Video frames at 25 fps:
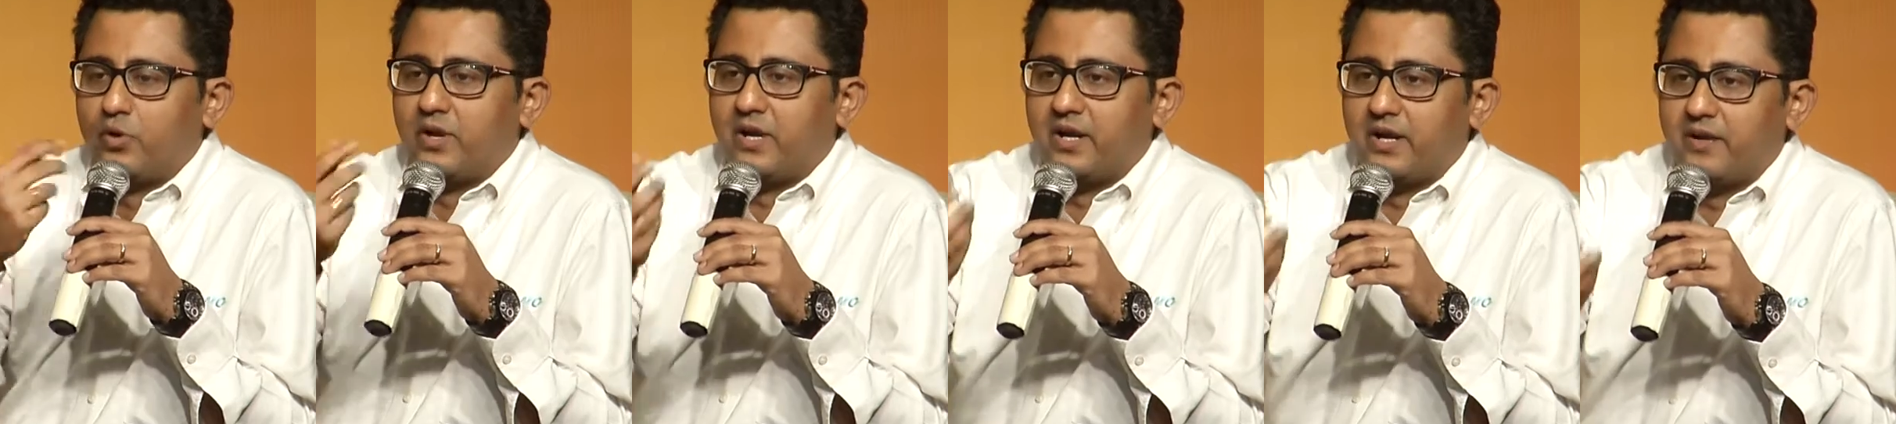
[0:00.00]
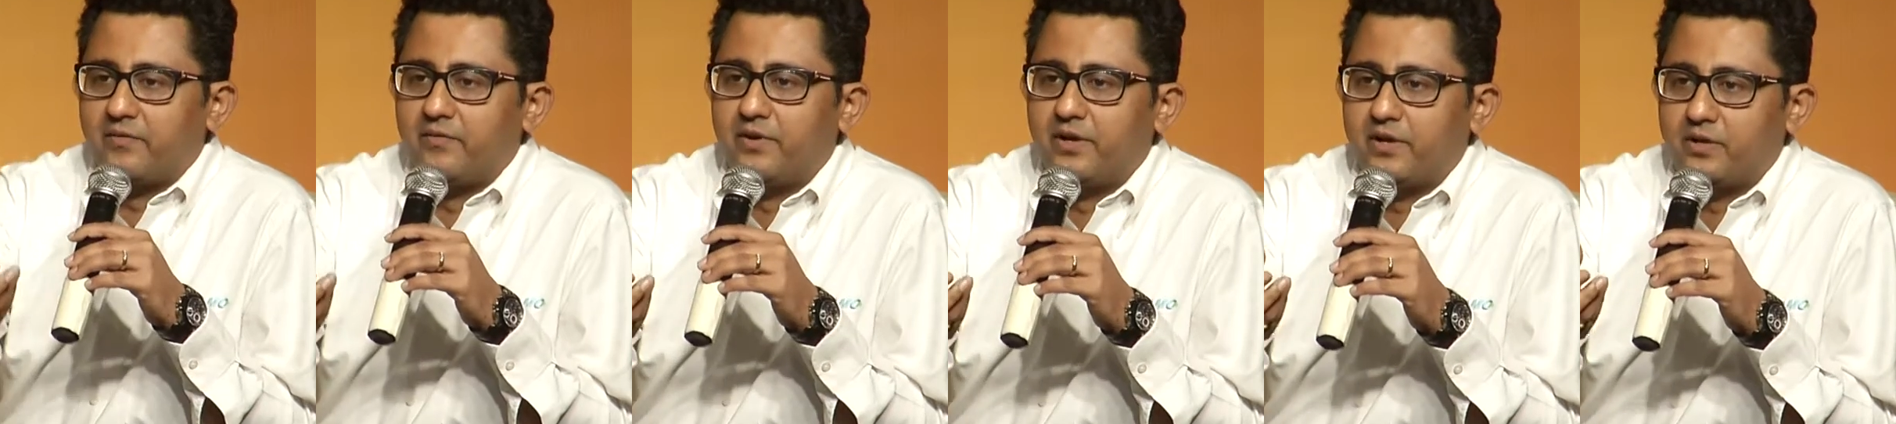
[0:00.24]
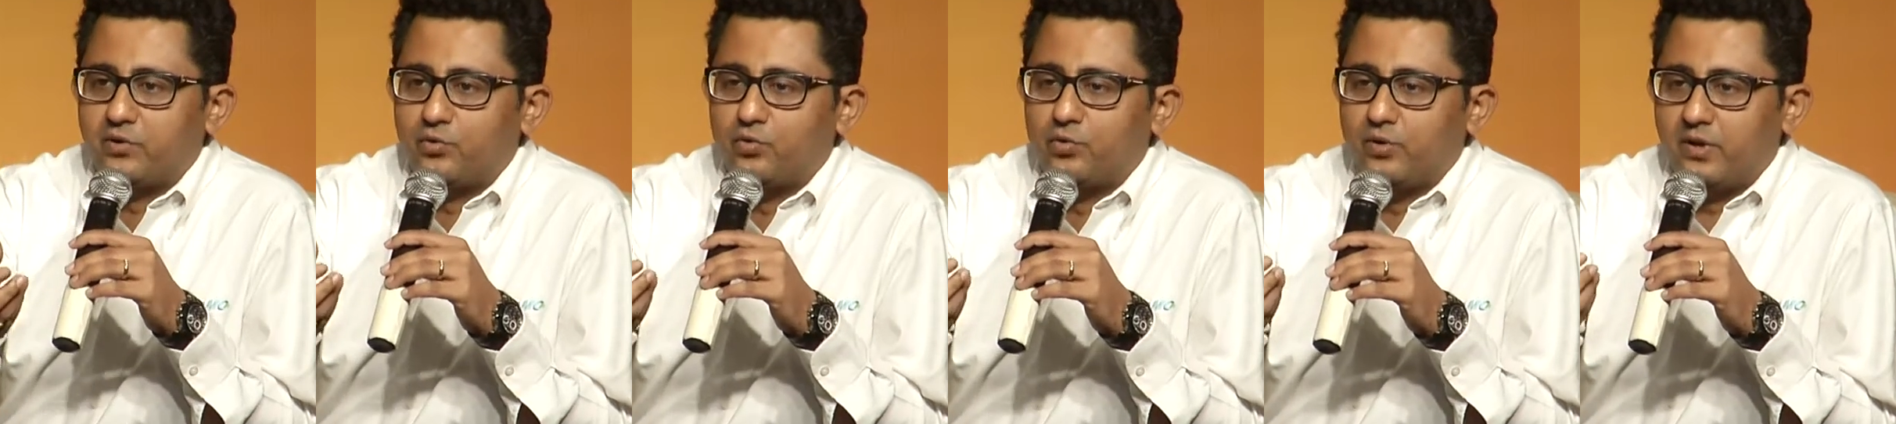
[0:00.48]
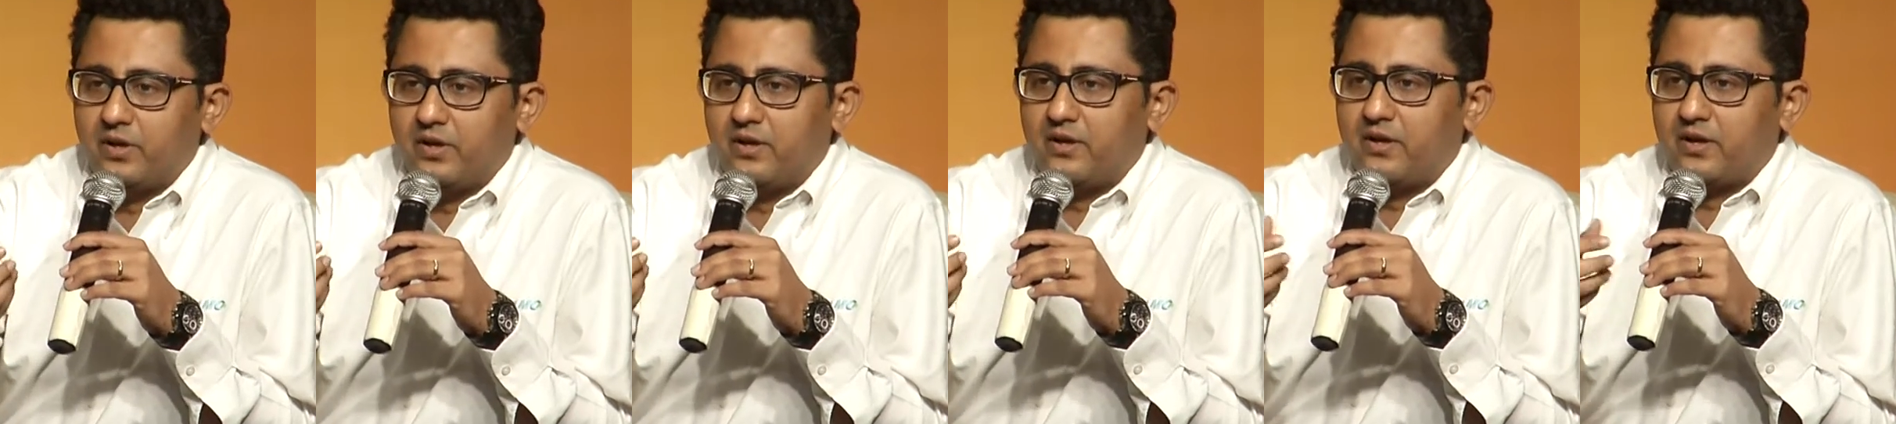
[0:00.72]
and give it
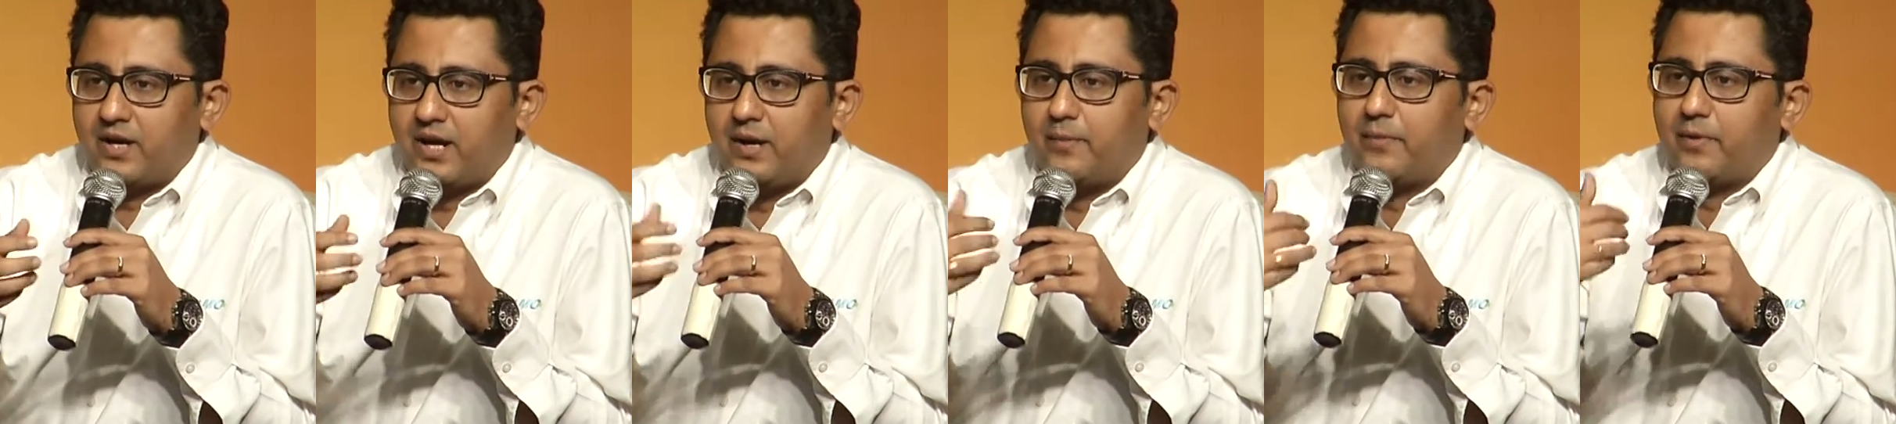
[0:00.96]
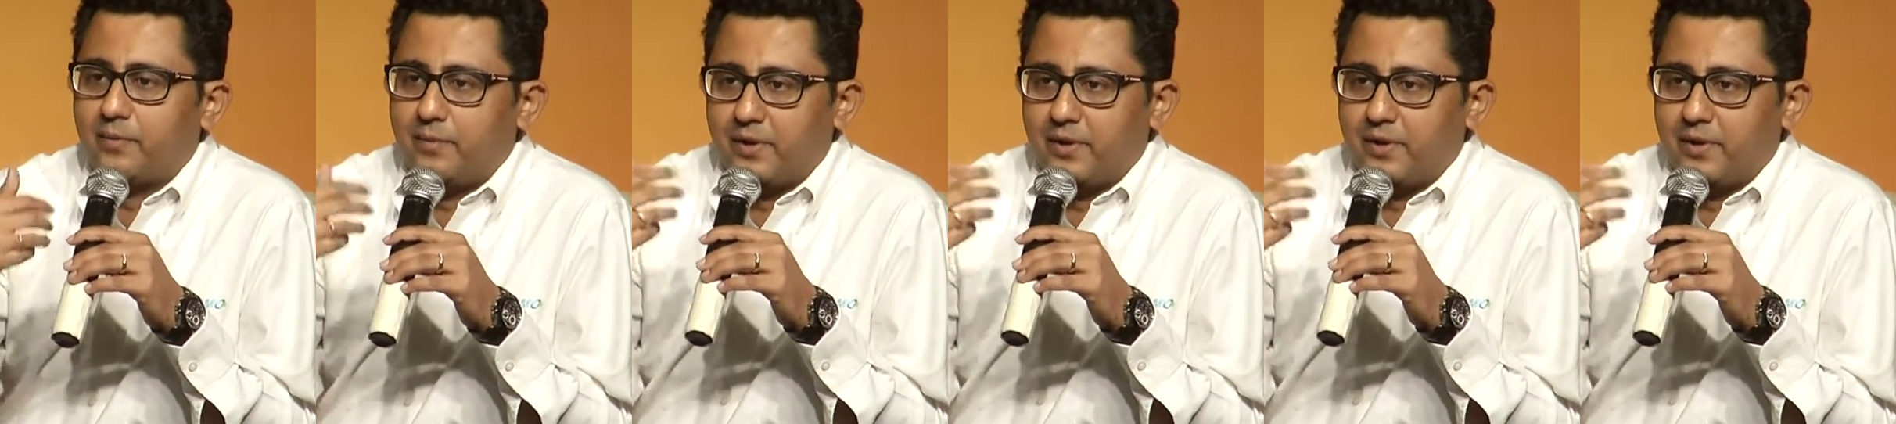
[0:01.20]
to Ramar,